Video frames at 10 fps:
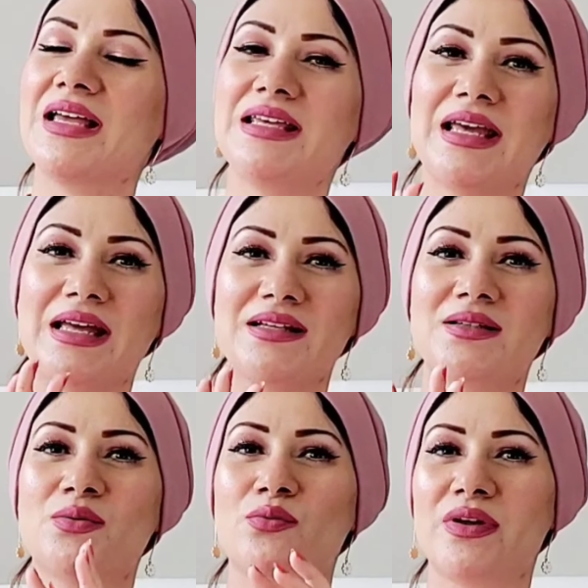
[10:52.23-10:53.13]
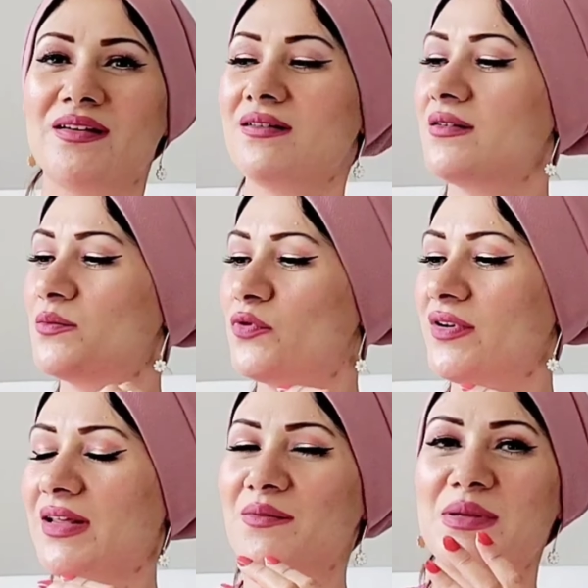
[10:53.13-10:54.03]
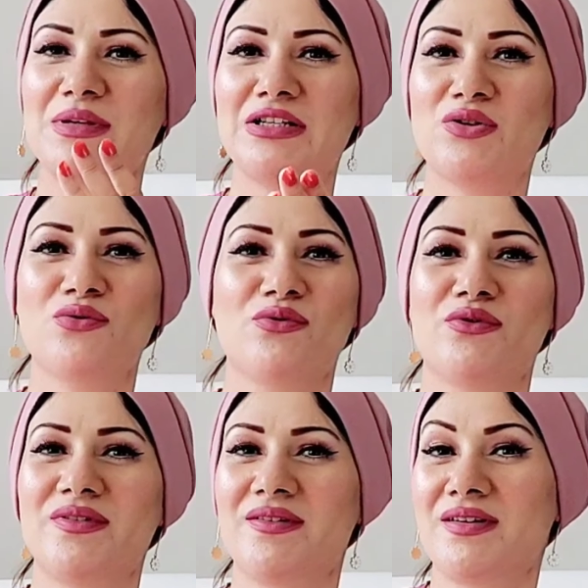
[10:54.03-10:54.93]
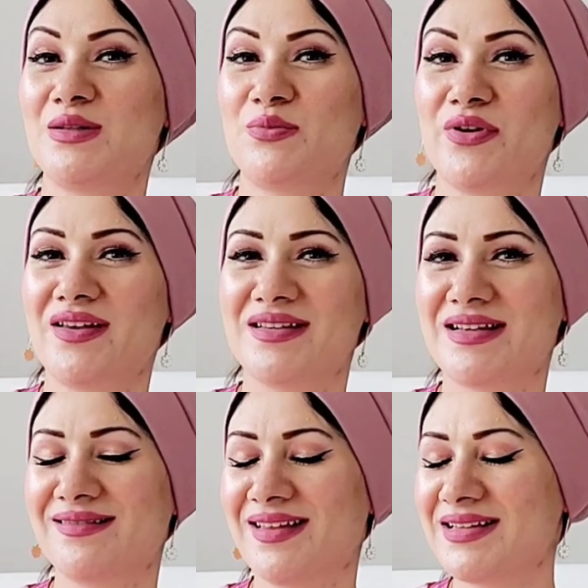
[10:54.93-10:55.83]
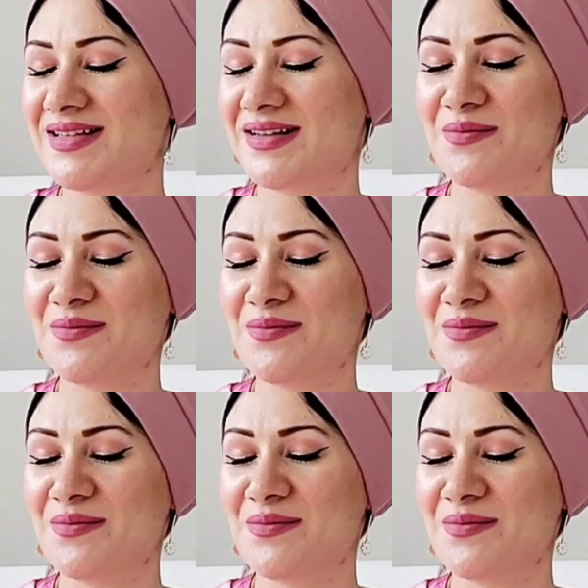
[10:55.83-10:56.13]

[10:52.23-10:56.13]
I can't wear more than maybe 2 or 3 sprays and that's it.